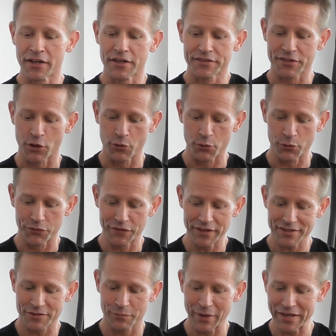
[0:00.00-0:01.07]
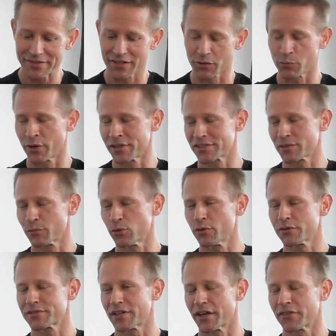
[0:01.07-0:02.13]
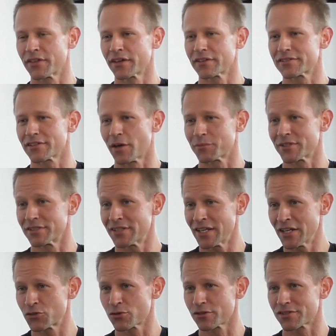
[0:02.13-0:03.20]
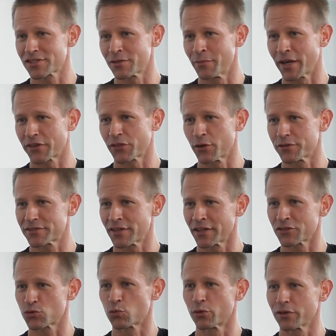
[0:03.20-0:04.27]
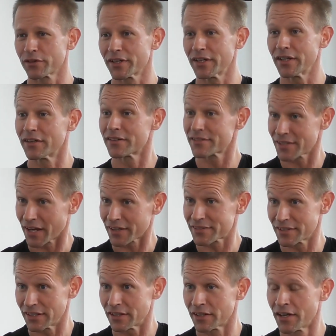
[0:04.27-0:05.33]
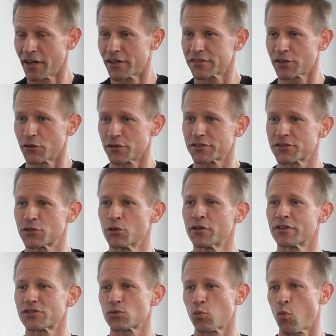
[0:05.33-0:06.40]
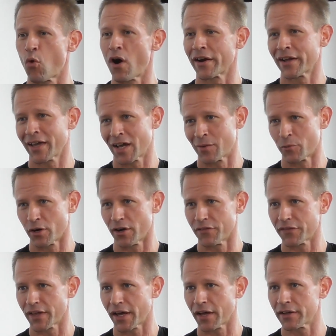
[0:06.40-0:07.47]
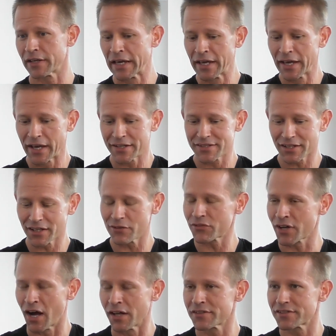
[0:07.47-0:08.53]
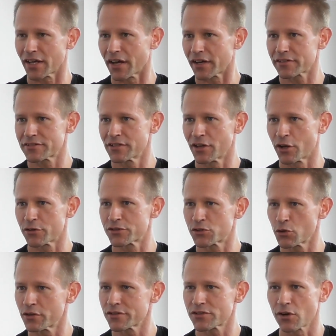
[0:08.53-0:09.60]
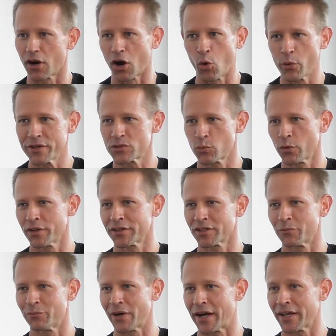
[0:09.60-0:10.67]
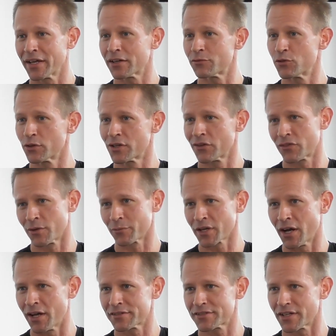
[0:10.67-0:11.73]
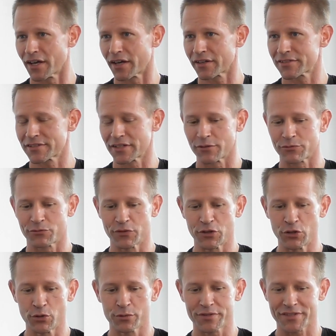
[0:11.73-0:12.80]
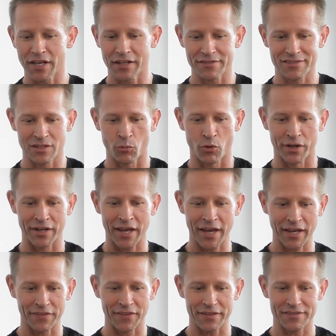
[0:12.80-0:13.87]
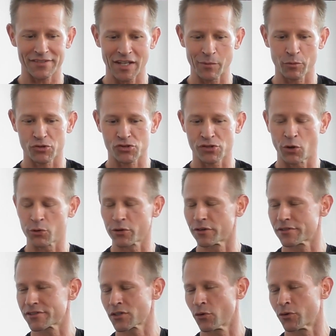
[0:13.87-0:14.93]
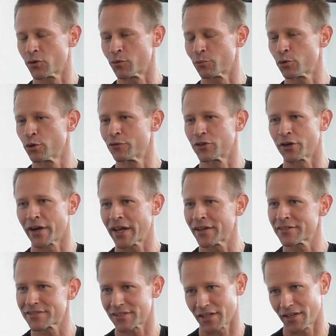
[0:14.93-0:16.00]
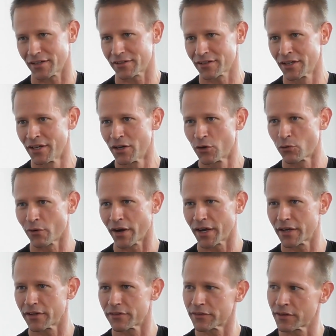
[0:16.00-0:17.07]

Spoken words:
So these basic principles, I think it's up to teachers to make those things really sexy. So students want to hammer on that. And to give context, students are always willing to buy in if you give them context. If you say to someone, hey, that stable shoulder is going to improve your handstand, right?